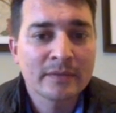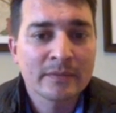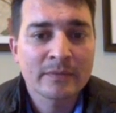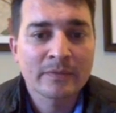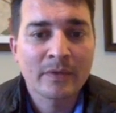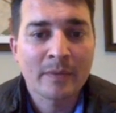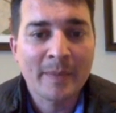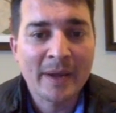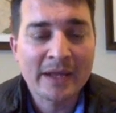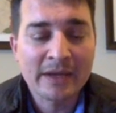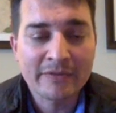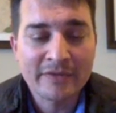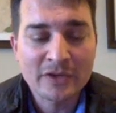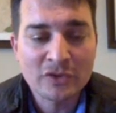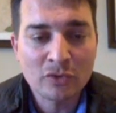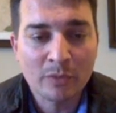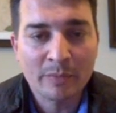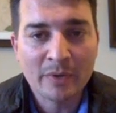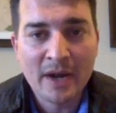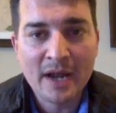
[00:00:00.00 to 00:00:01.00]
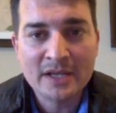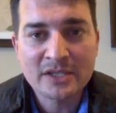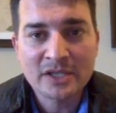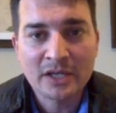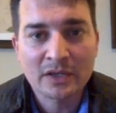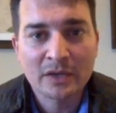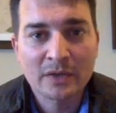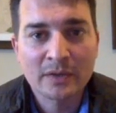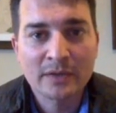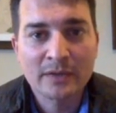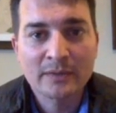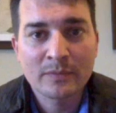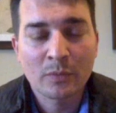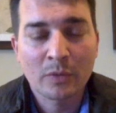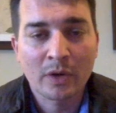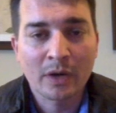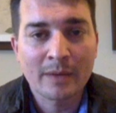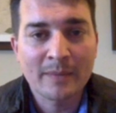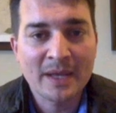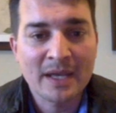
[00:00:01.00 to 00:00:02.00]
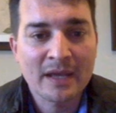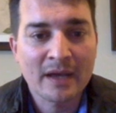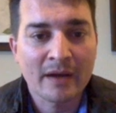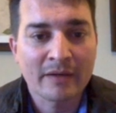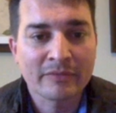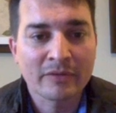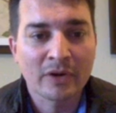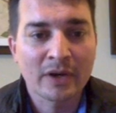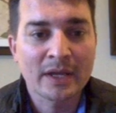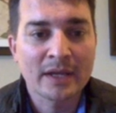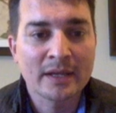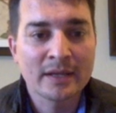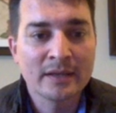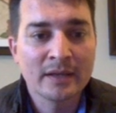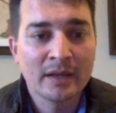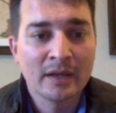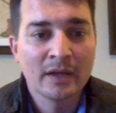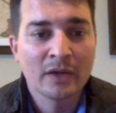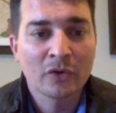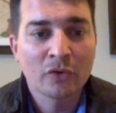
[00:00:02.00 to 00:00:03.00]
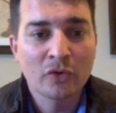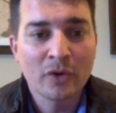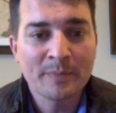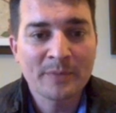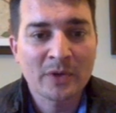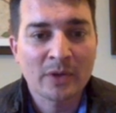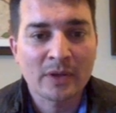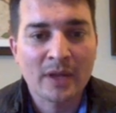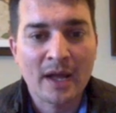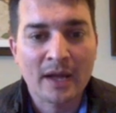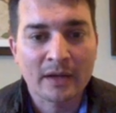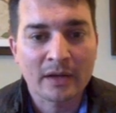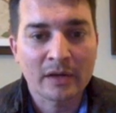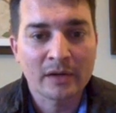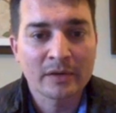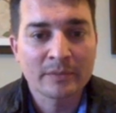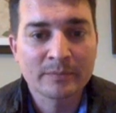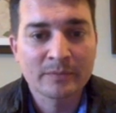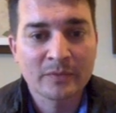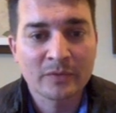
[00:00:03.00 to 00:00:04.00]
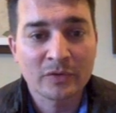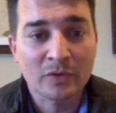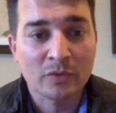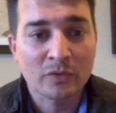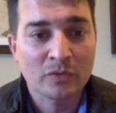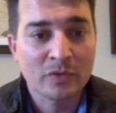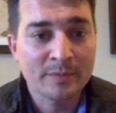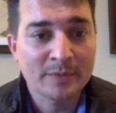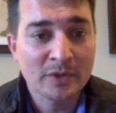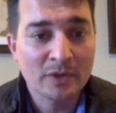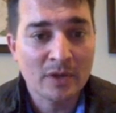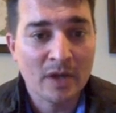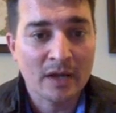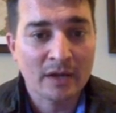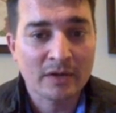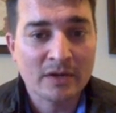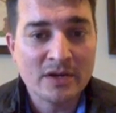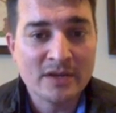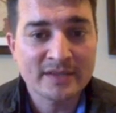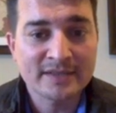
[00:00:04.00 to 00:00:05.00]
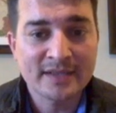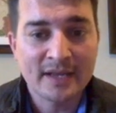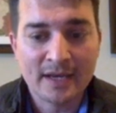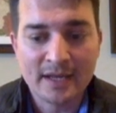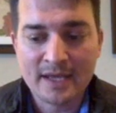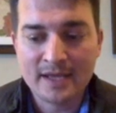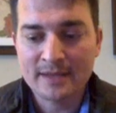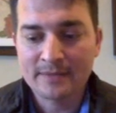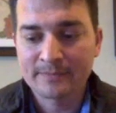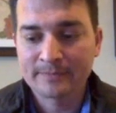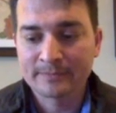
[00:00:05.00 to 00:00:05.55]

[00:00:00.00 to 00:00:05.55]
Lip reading: For my individual project, we're going to be covering Cryptolocker. So Cryptolocker, a study.